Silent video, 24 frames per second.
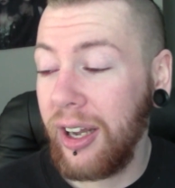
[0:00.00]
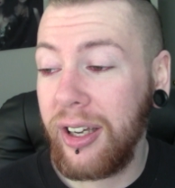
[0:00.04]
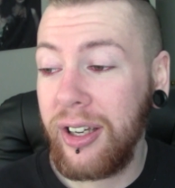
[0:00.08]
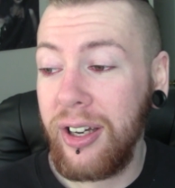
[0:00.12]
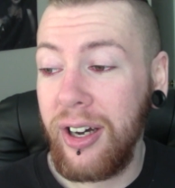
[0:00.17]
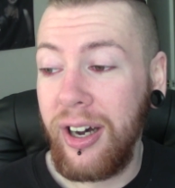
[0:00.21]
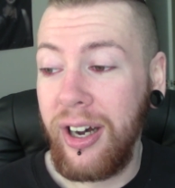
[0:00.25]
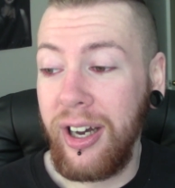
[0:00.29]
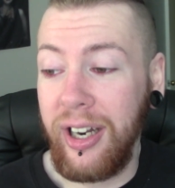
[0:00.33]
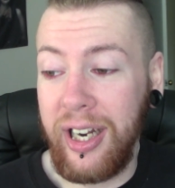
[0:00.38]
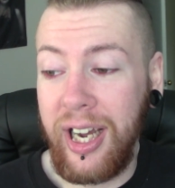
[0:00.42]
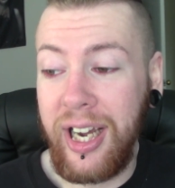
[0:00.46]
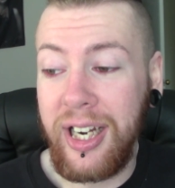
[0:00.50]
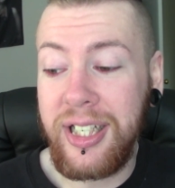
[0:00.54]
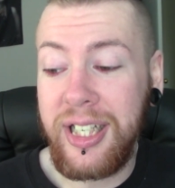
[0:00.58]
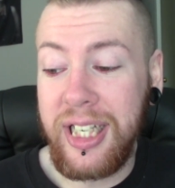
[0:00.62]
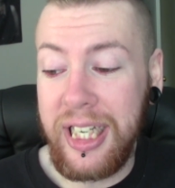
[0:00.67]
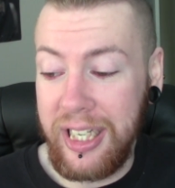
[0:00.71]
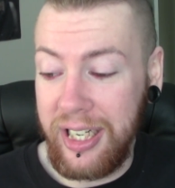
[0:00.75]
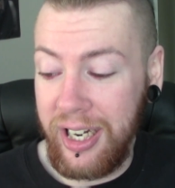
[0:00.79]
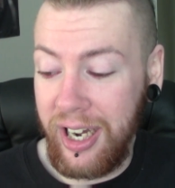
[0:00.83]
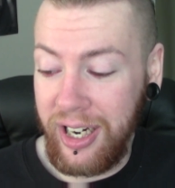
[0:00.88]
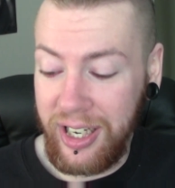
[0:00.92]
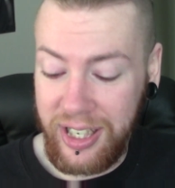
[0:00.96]
God, I
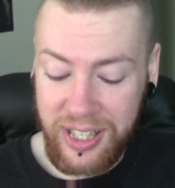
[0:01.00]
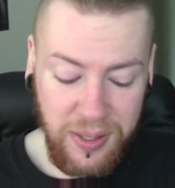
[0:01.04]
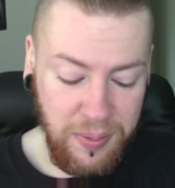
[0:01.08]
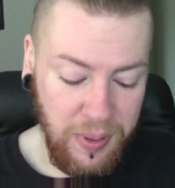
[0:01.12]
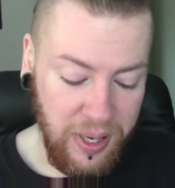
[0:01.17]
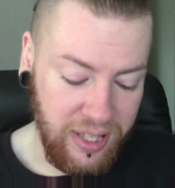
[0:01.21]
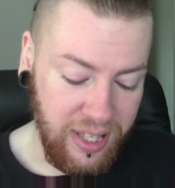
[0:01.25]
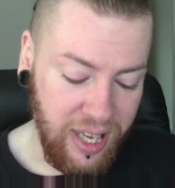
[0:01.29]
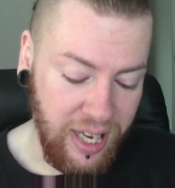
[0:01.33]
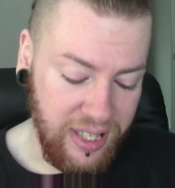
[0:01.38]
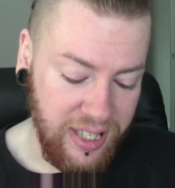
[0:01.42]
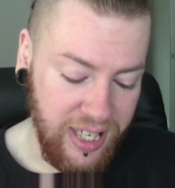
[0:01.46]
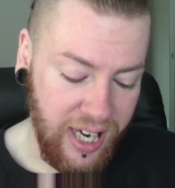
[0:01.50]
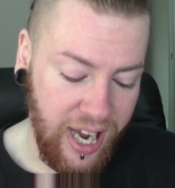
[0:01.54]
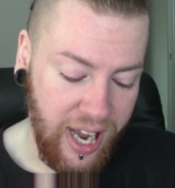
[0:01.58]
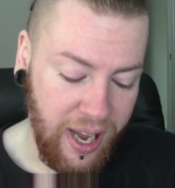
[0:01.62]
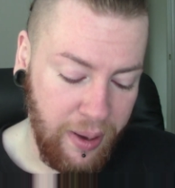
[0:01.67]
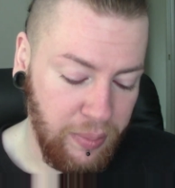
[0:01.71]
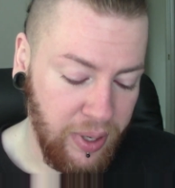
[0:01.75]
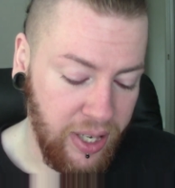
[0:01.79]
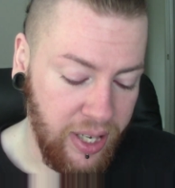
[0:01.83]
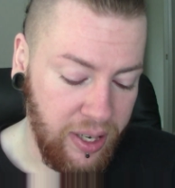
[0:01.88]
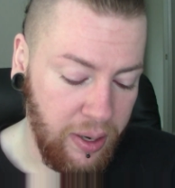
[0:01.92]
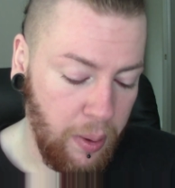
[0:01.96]
did not expect that to
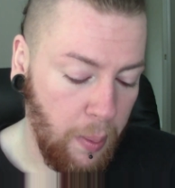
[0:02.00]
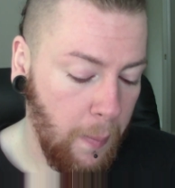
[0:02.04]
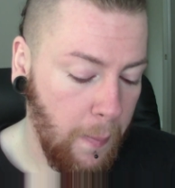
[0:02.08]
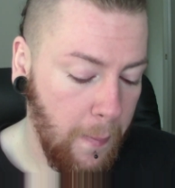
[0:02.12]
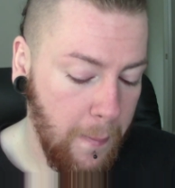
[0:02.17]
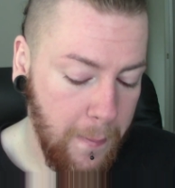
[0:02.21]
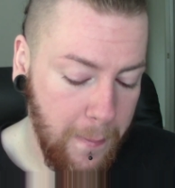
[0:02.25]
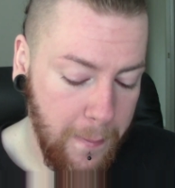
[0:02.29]
happen.